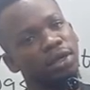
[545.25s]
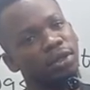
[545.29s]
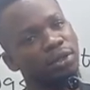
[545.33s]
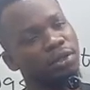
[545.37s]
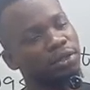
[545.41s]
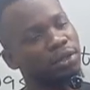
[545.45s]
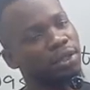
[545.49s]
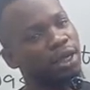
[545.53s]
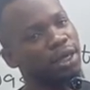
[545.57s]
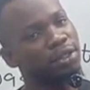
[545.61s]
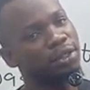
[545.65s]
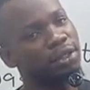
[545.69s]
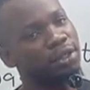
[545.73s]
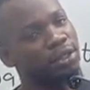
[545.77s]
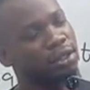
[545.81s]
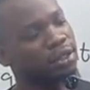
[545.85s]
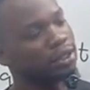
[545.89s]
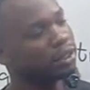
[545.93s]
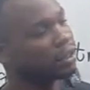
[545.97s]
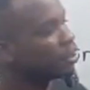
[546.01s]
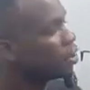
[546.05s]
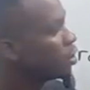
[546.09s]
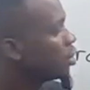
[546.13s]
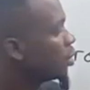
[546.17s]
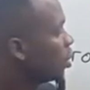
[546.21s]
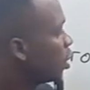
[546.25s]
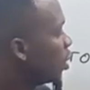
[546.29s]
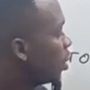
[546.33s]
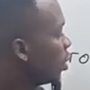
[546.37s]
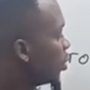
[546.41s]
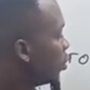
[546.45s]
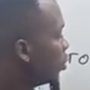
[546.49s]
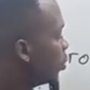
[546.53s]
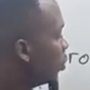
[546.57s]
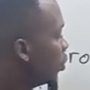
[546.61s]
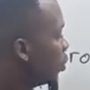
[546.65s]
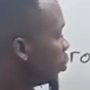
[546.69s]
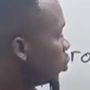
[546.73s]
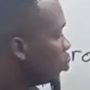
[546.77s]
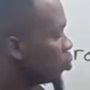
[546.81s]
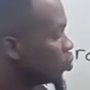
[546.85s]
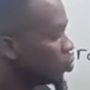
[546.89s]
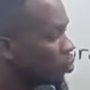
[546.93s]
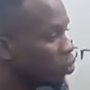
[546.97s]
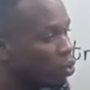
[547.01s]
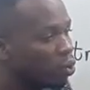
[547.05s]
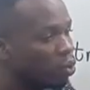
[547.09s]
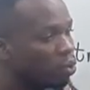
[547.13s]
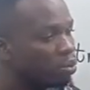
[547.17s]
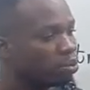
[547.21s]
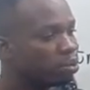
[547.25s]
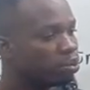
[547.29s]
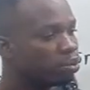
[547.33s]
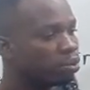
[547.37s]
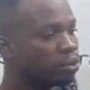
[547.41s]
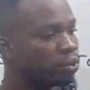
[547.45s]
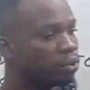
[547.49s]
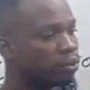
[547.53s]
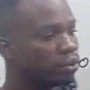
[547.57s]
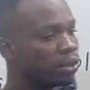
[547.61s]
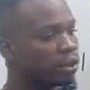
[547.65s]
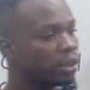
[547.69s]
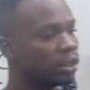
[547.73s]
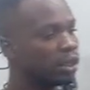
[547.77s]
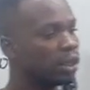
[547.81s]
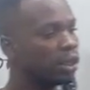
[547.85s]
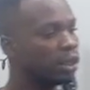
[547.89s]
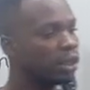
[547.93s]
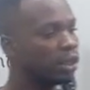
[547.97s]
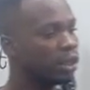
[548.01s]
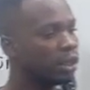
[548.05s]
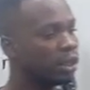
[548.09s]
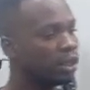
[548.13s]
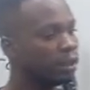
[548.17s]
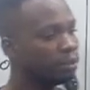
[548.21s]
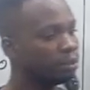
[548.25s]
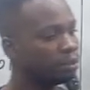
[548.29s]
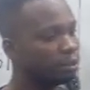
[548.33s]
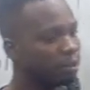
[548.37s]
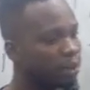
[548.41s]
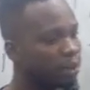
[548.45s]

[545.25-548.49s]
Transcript: Those are the things you need to put in